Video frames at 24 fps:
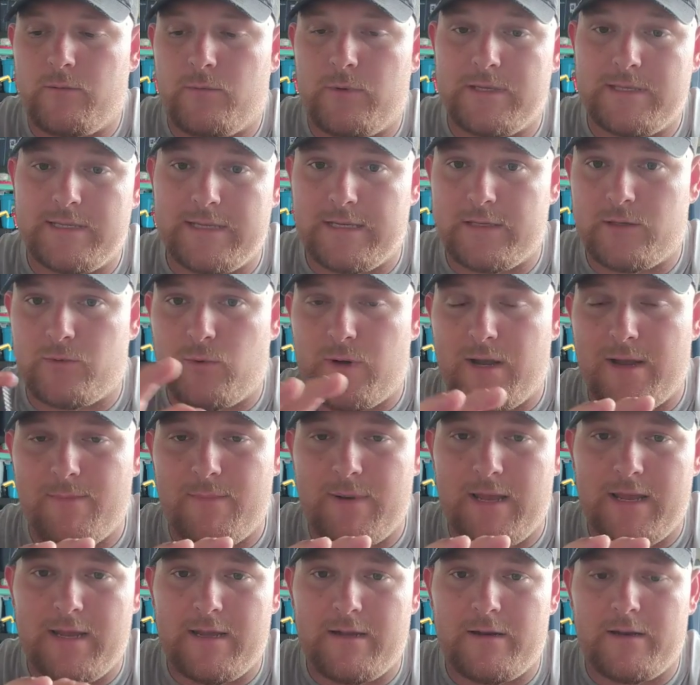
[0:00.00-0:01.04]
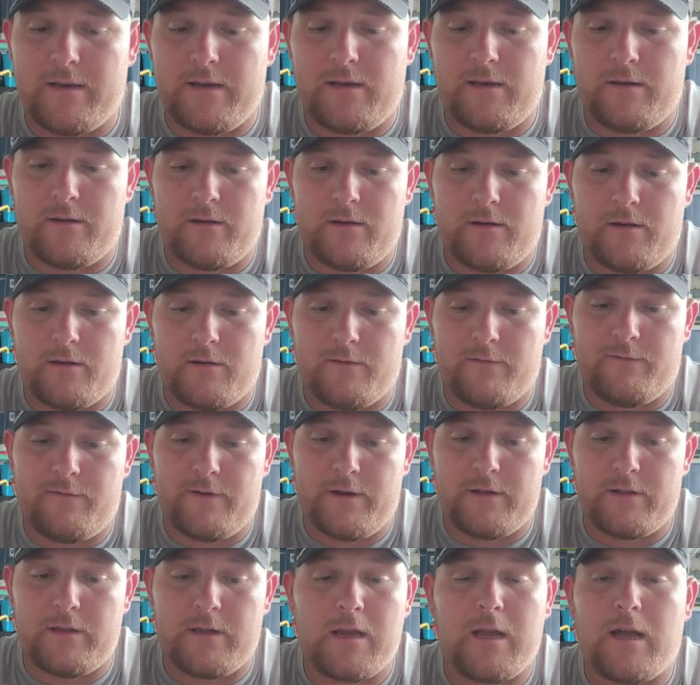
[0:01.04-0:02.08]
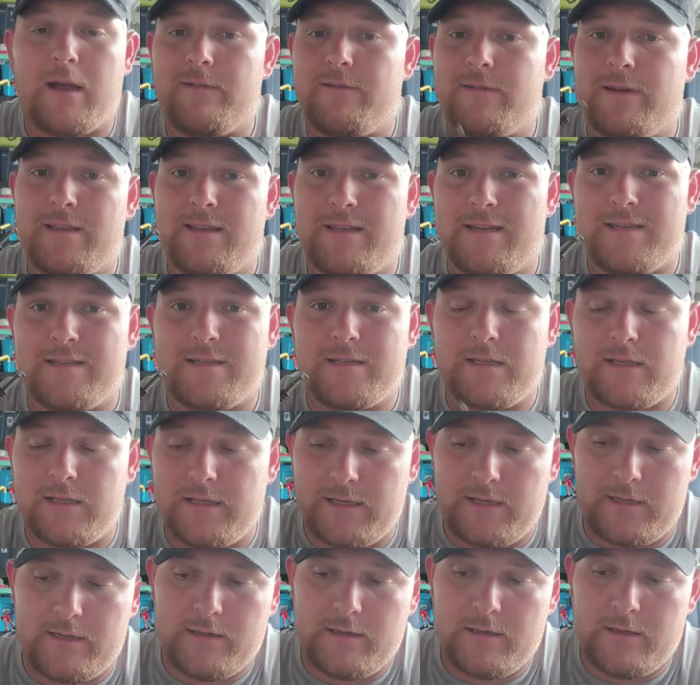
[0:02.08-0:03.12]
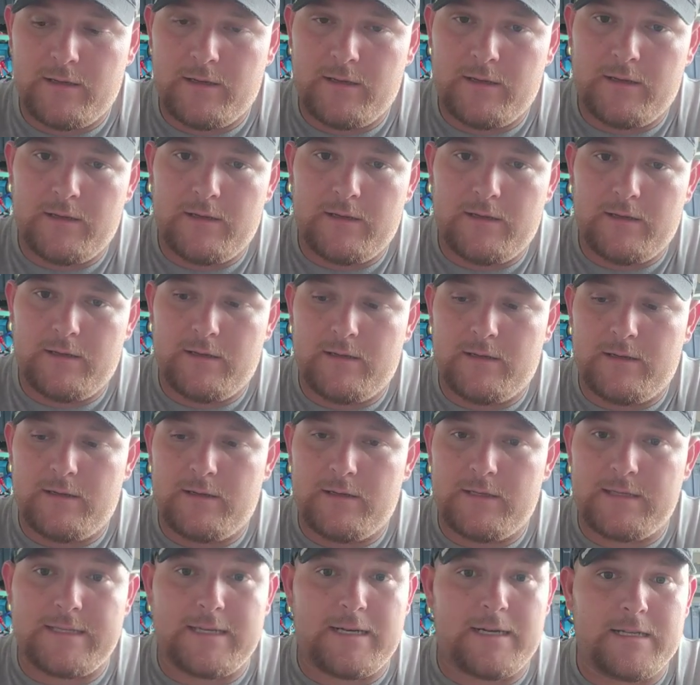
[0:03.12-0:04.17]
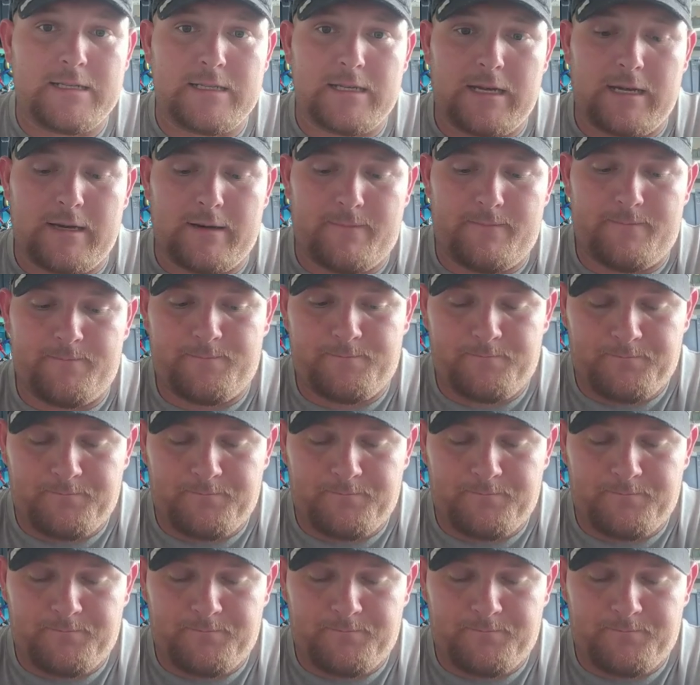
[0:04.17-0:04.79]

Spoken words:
Once that's wiped down and you're fairly confident that it's clean, set it aside.